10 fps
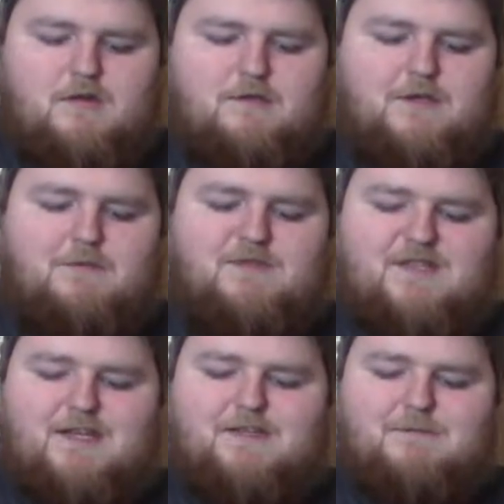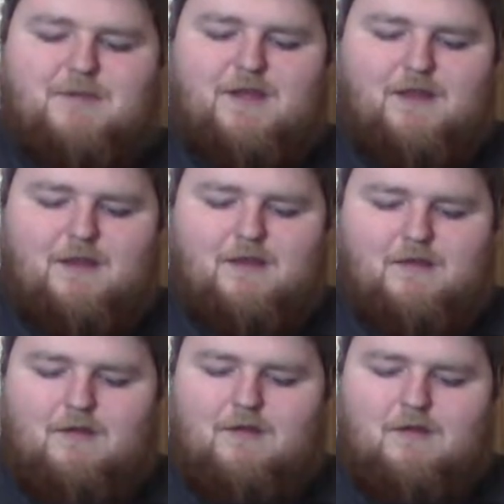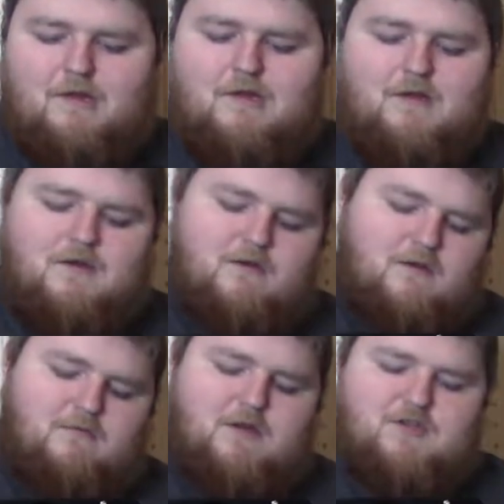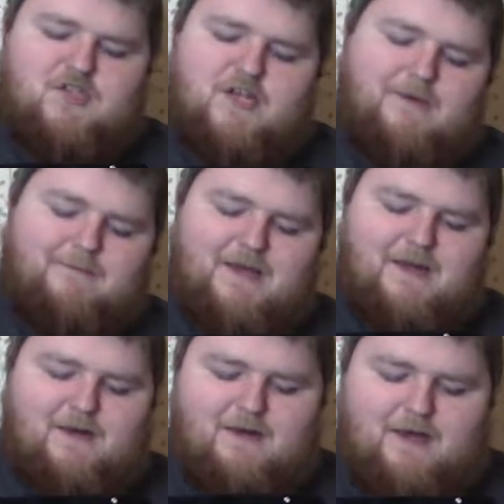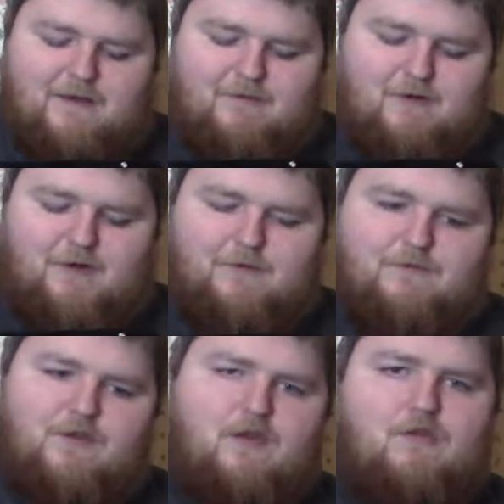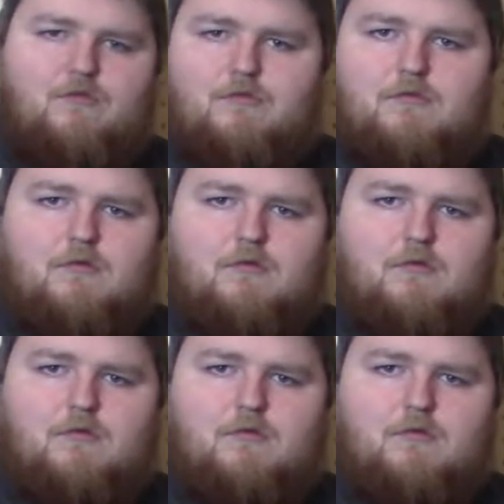So besides it being mostly updated and having only a few